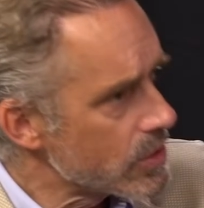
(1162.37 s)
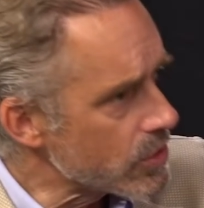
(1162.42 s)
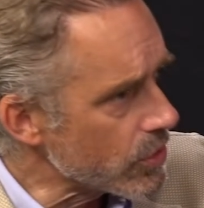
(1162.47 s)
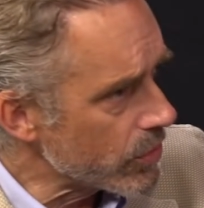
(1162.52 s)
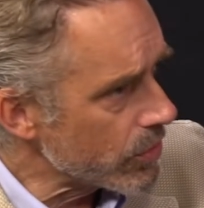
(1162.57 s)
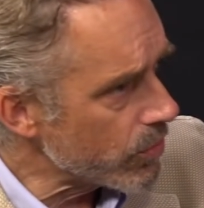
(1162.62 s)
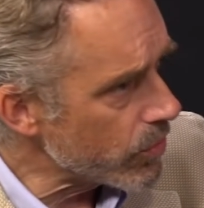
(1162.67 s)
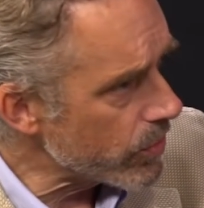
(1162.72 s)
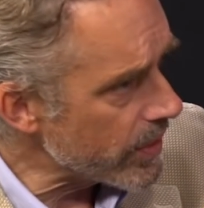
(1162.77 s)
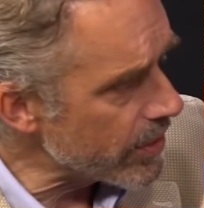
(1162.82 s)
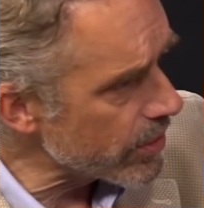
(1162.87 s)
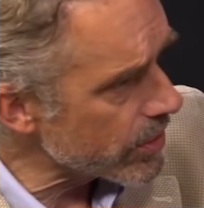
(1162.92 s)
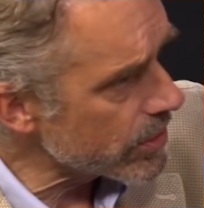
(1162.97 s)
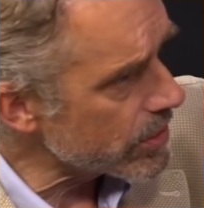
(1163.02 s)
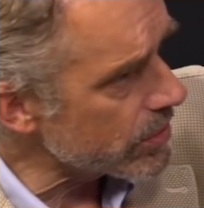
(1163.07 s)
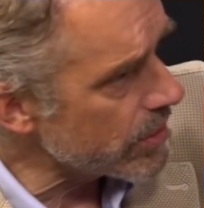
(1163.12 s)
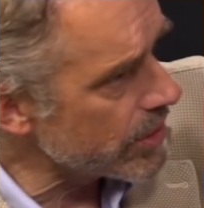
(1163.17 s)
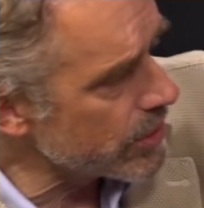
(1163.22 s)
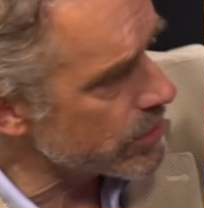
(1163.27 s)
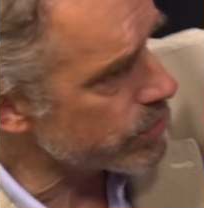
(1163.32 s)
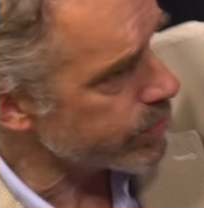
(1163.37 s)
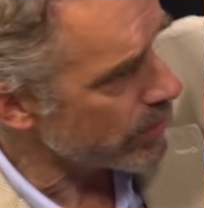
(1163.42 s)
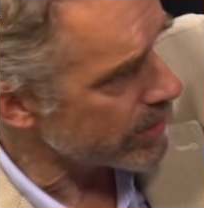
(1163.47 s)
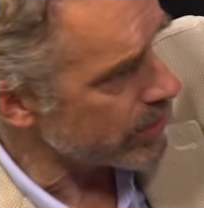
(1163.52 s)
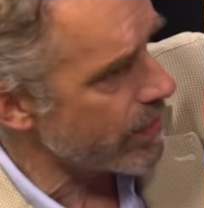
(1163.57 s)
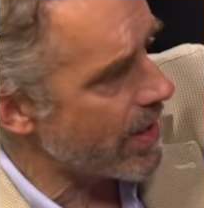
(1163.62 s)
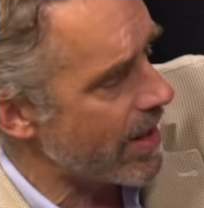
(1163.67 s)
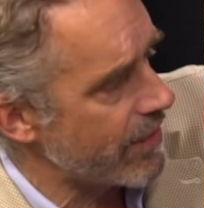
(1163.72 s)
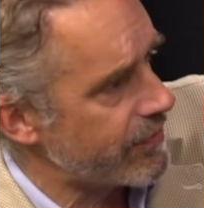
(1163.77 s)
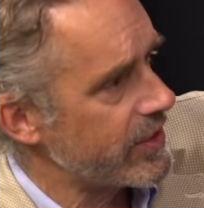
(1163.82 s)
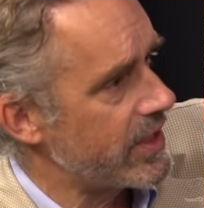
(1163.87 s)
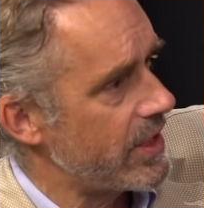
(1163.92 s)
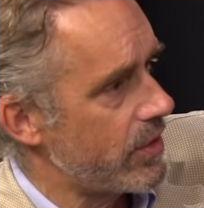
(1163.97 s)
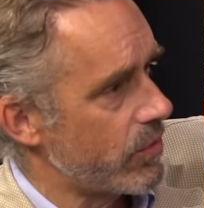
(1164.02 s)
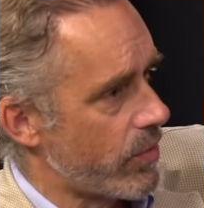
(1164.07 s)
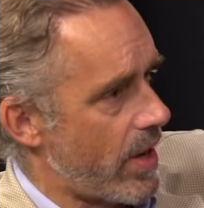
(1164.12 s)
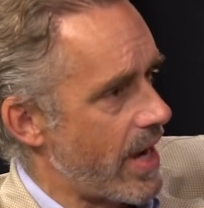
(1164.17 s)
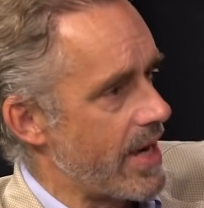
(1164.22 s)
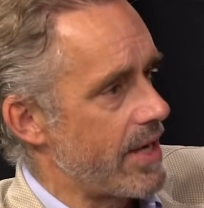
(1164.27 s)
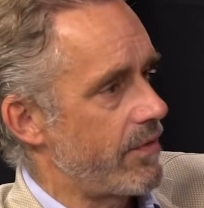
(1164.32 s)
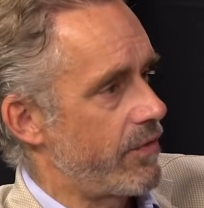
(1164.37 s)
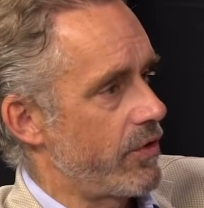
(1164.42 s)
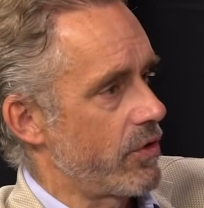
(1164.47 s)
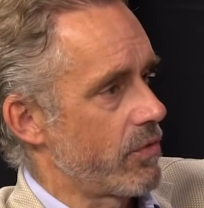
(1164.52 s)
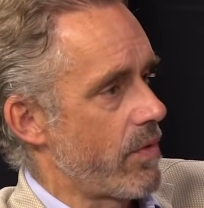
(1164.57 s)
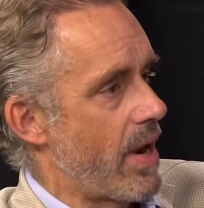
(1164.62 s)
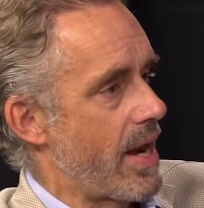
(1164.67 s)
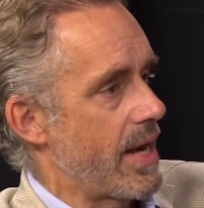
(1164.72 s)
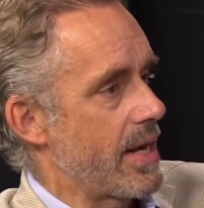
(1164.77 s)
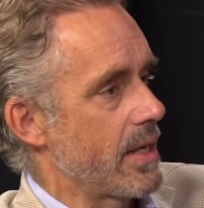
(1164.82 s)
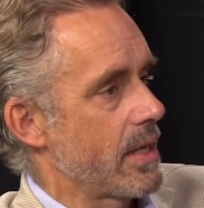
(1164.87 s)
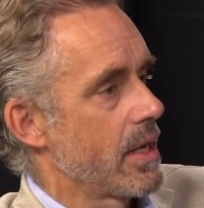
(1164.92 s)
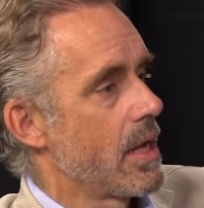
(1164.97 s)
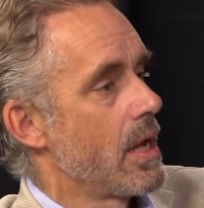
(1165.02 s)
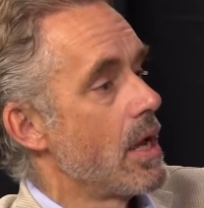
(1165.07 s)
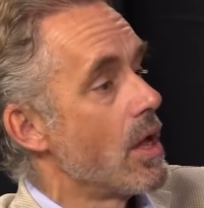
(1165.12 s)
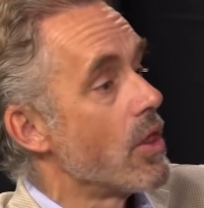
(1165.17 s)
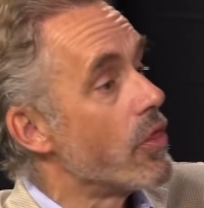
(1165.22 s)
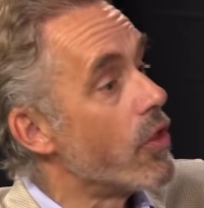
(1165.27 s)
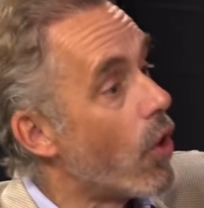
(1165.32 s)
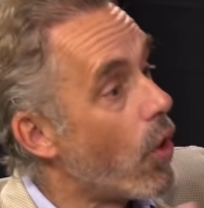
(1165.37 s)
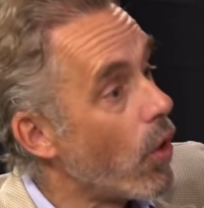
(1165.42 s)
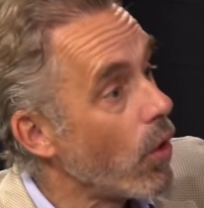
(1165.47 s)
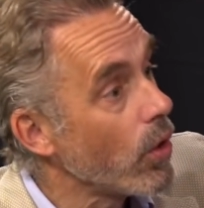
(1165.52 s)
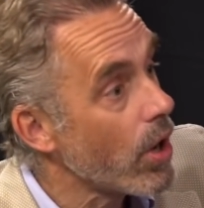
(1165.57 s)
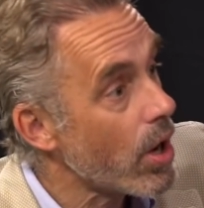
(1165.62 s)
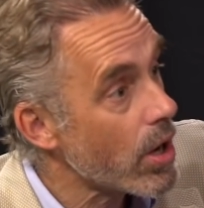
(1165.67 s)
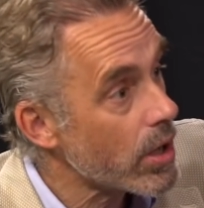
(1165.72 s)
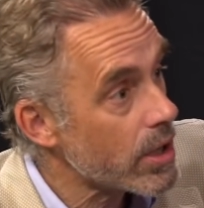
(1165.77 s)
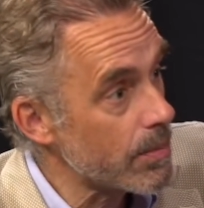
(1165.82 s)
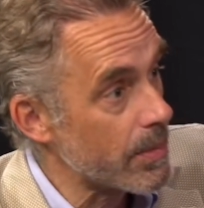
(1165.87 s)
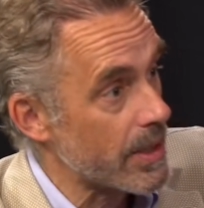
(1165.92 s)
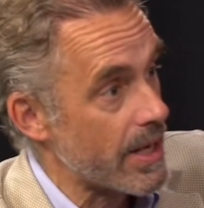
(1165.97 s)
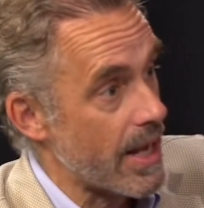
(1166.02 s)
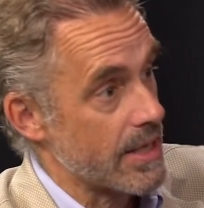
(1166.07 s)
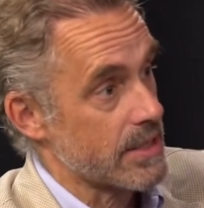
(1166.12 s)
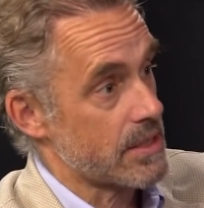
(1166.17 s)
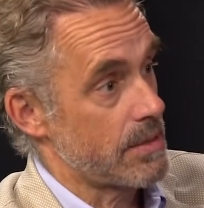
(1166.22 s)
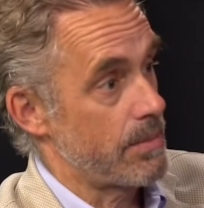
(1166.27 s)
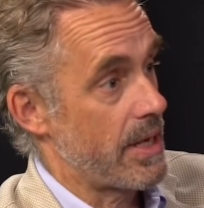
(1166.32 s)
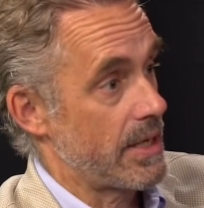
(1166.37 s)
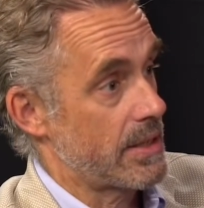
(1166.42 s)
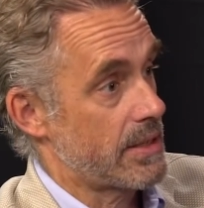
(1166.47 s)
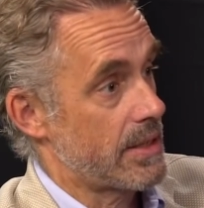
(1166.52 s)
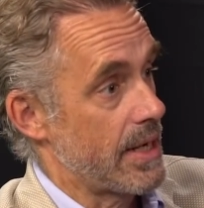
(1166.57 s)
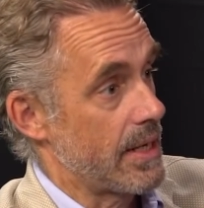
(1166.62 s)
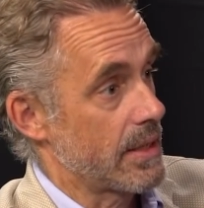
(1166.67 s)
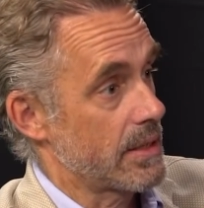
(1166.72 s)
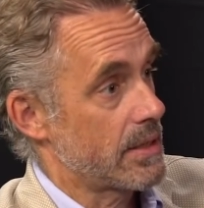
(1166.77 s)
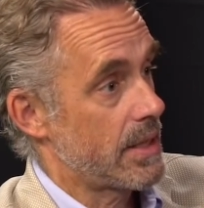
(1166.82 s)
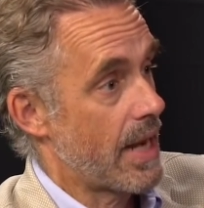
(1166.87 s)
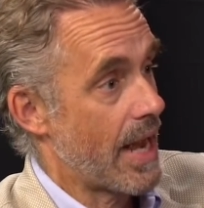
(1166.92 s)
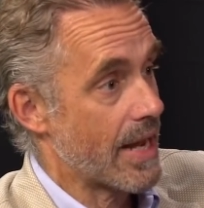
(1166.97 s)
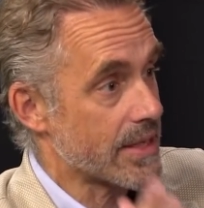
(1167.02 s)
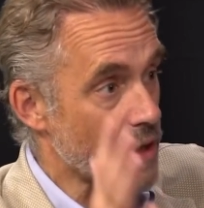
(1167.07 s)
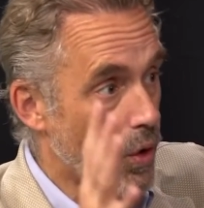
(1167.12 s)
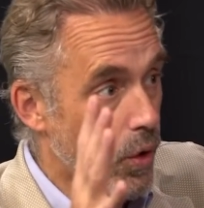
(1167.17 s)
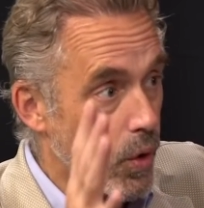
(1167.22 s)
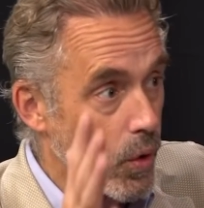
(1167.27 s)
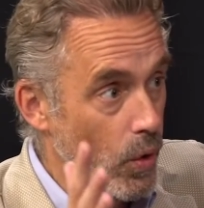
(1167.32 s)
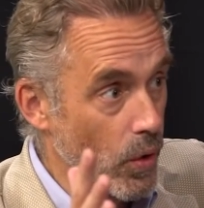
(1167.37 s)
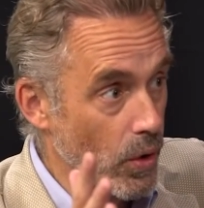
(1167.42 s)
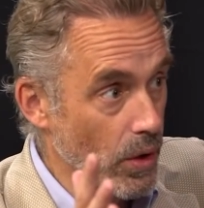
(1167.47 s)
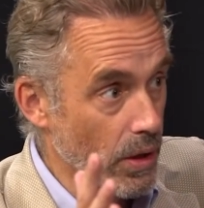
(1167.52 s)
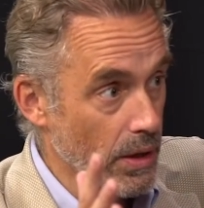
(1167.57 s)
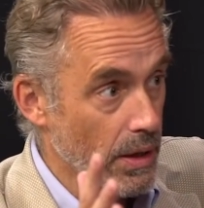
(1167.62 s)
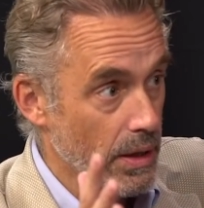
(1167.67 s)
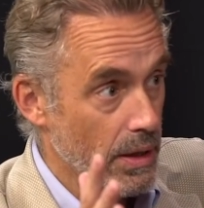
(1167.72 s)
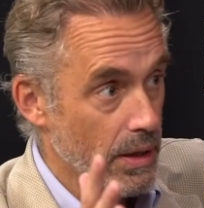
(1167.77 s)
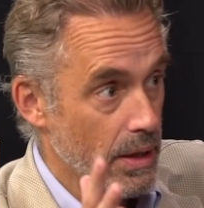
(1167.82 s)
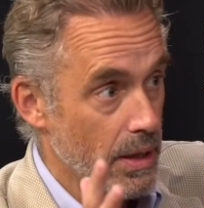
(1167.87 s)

So here, here's what you have to get right if you're writing. The whole argument has to make sense as a whole.